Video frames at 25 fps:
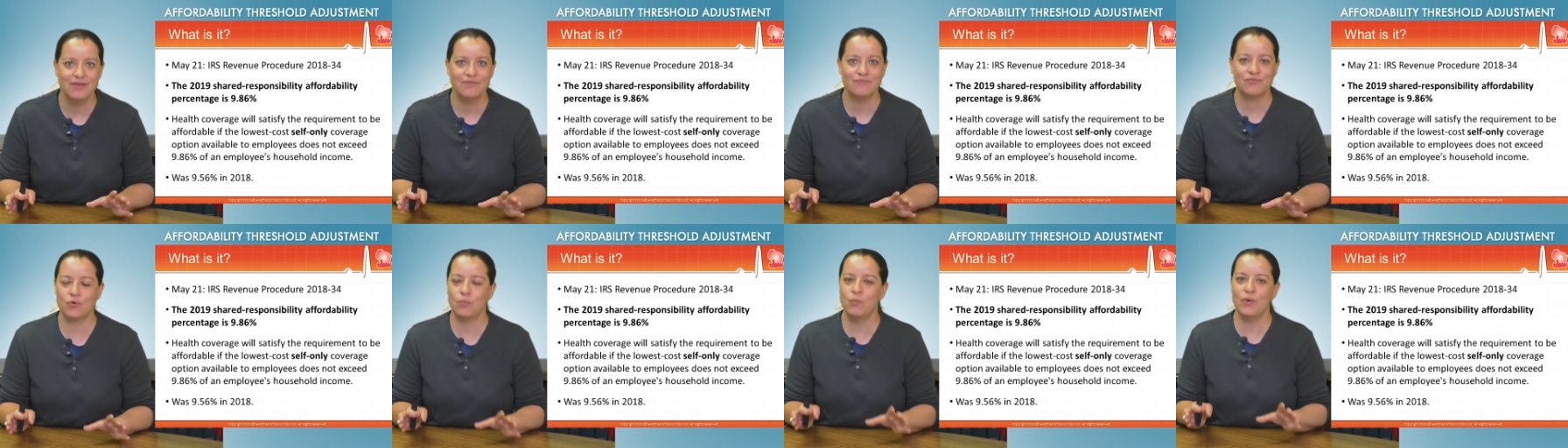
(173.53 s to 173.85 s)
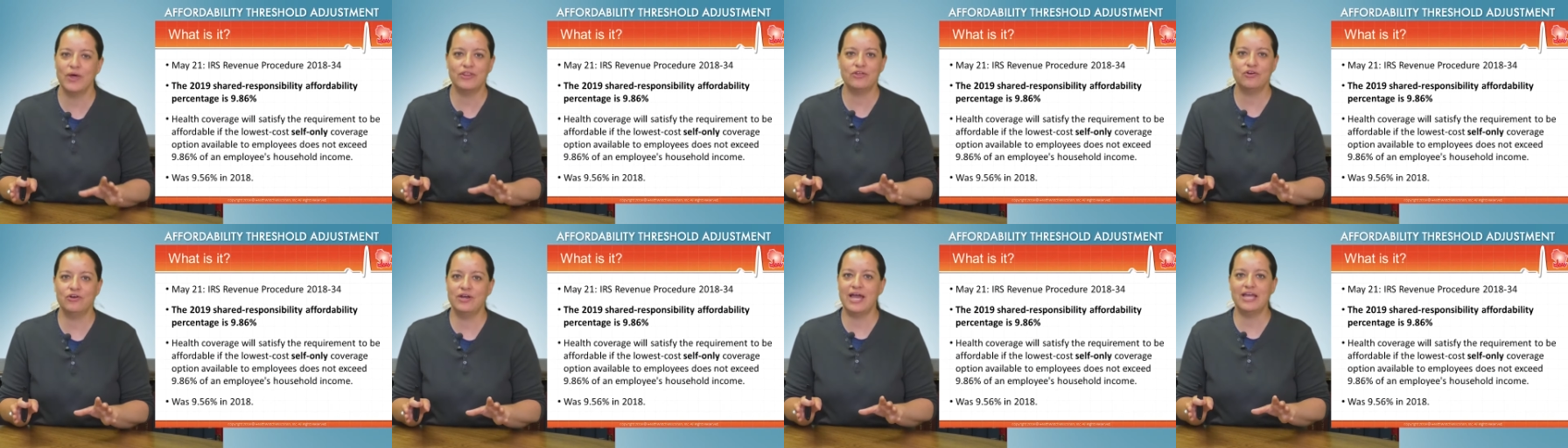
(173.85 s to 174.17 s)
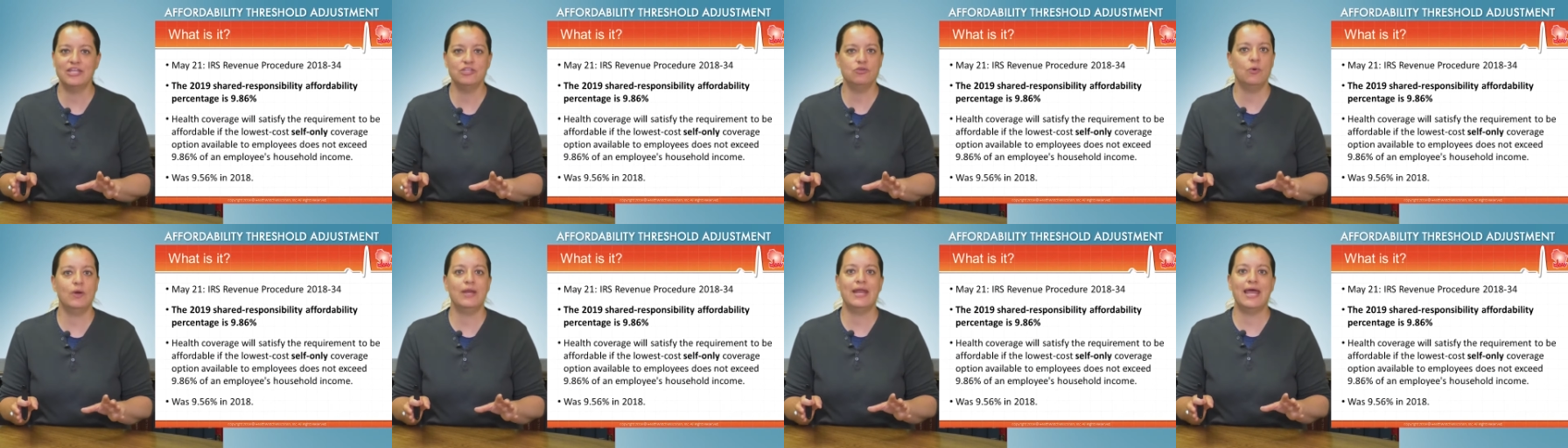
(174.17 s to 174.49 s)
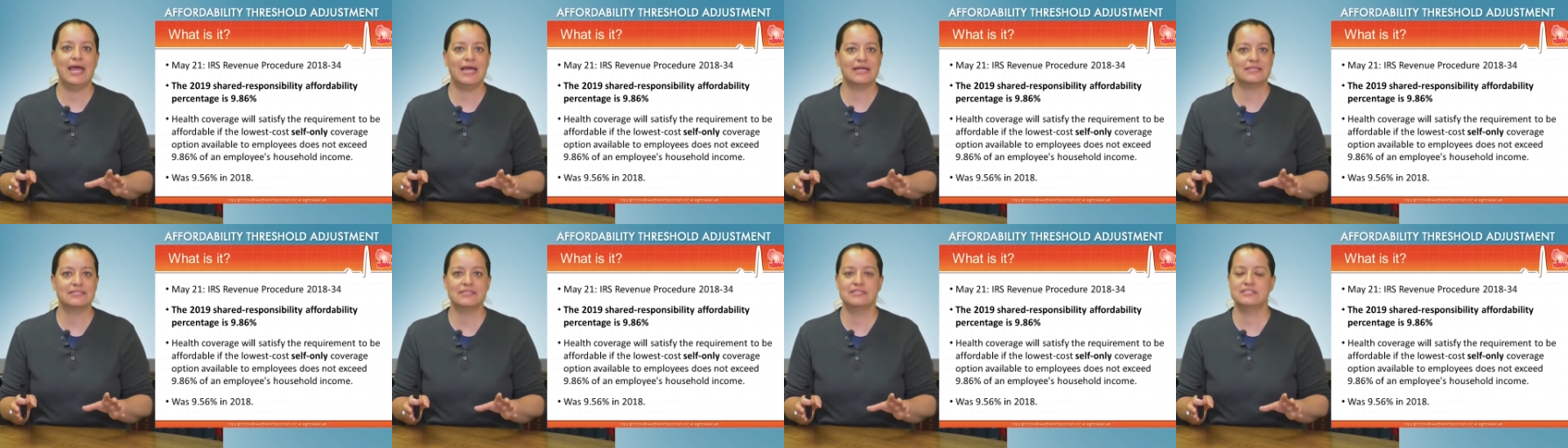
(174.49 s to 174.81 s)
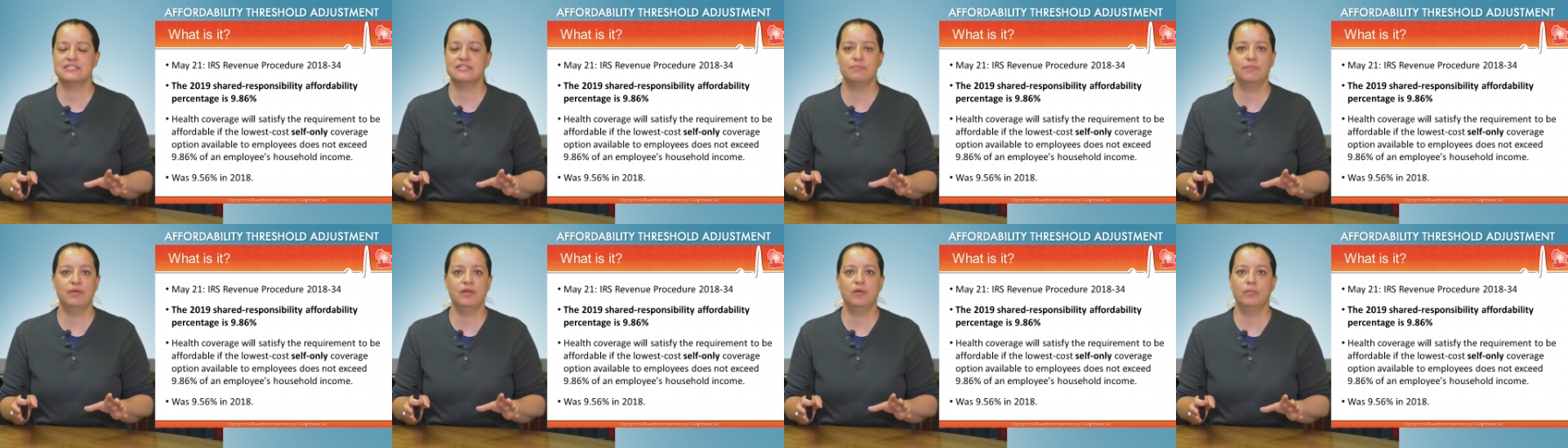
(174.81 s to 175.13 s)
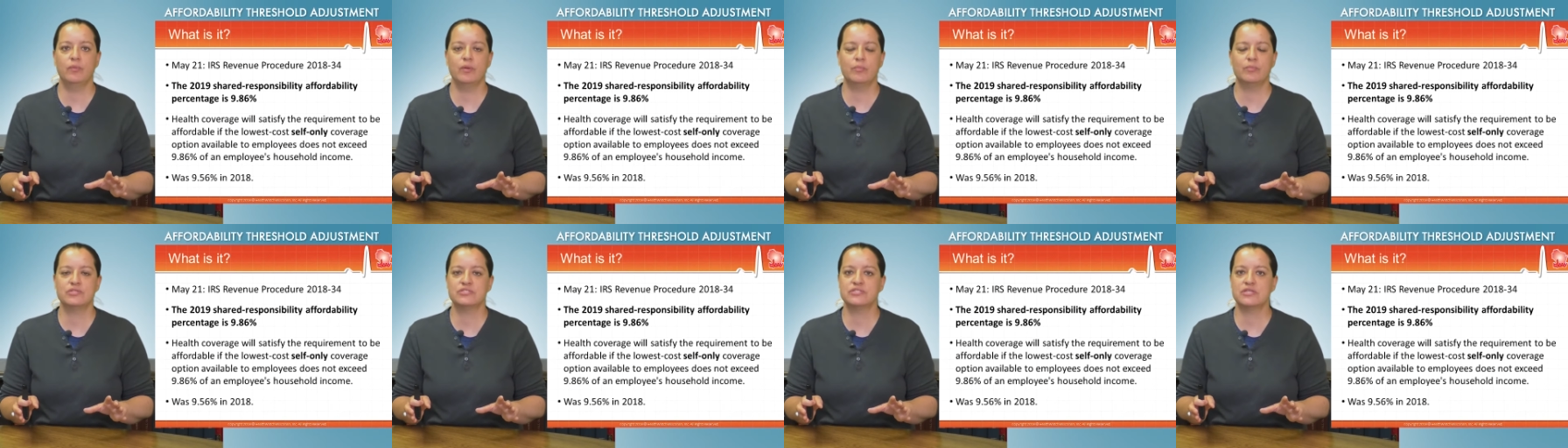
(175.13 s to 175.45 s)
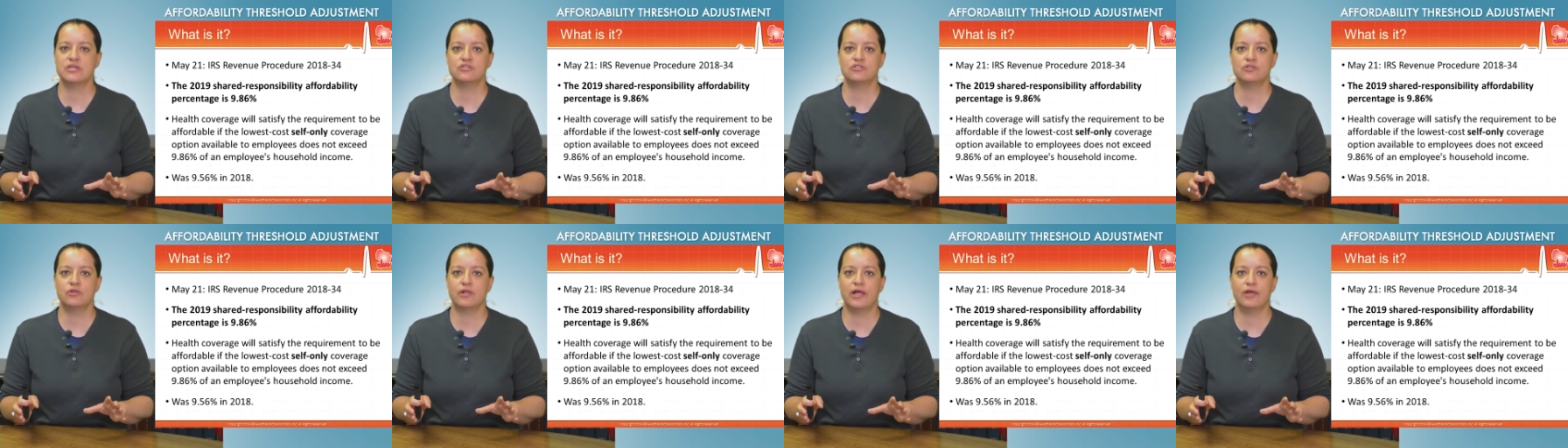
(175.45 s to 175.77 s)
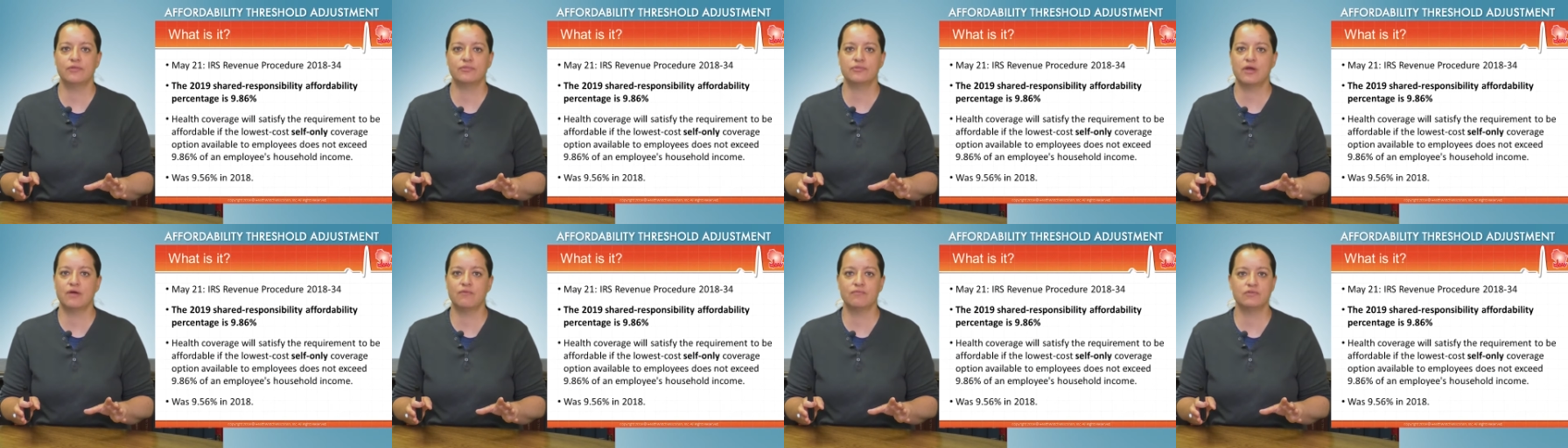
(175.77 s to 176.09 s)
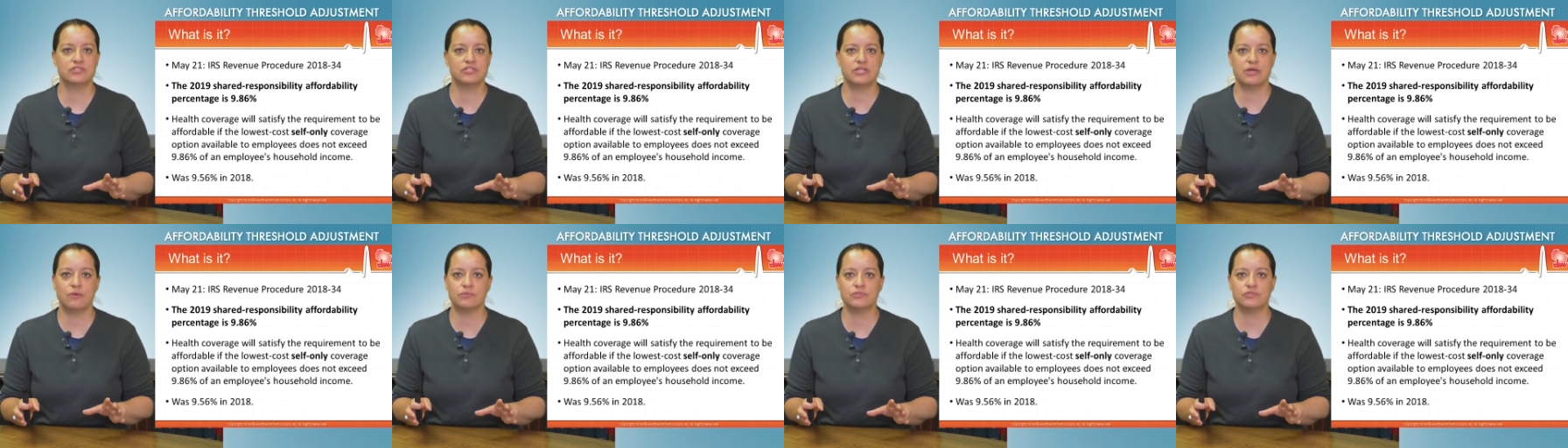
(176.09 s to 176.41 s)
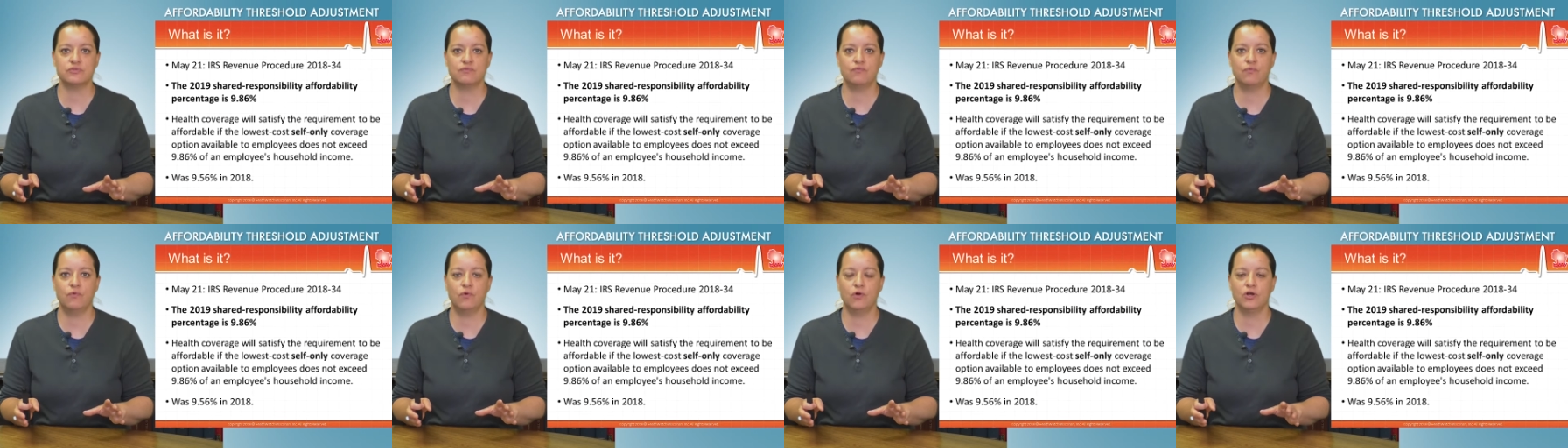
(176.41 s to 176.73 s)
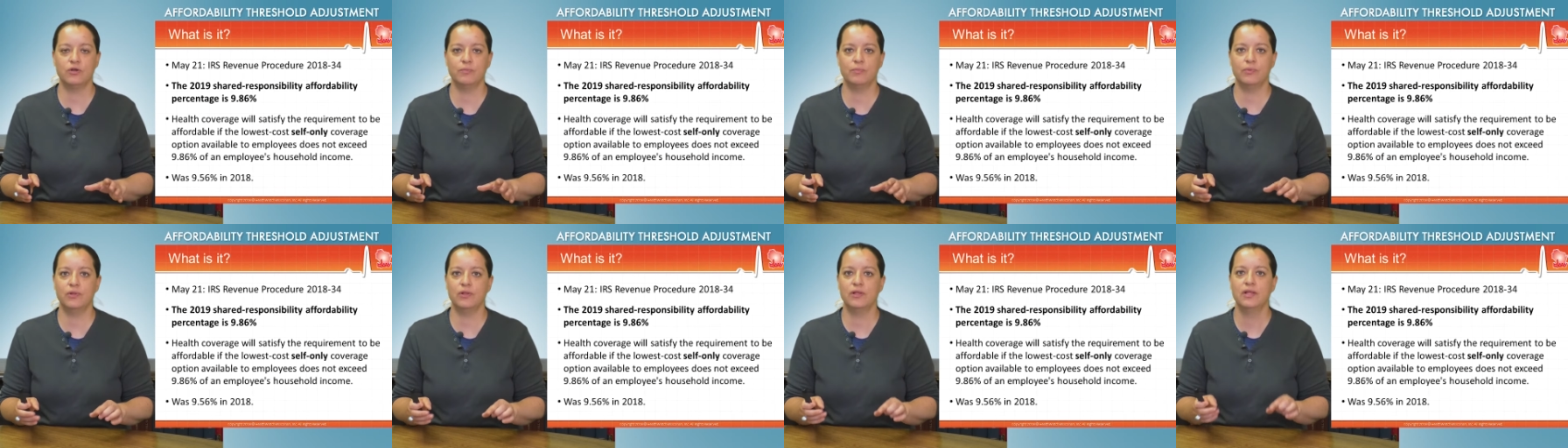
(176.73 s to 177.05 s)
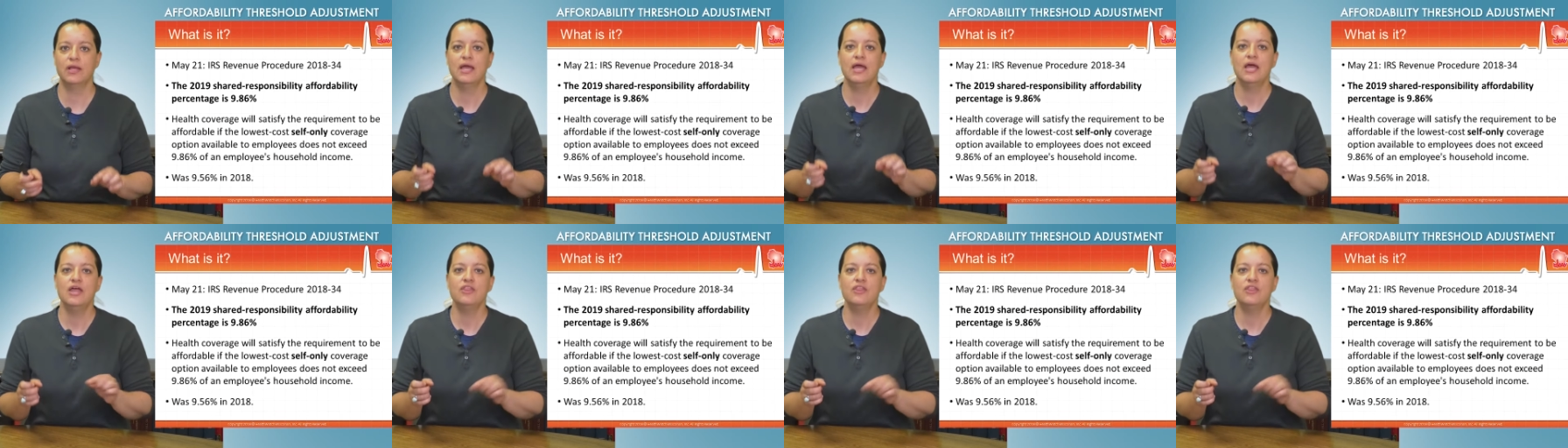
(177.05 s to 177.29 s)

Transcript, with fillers: for whether or not you had access to minimum essential health coverage that was affordable.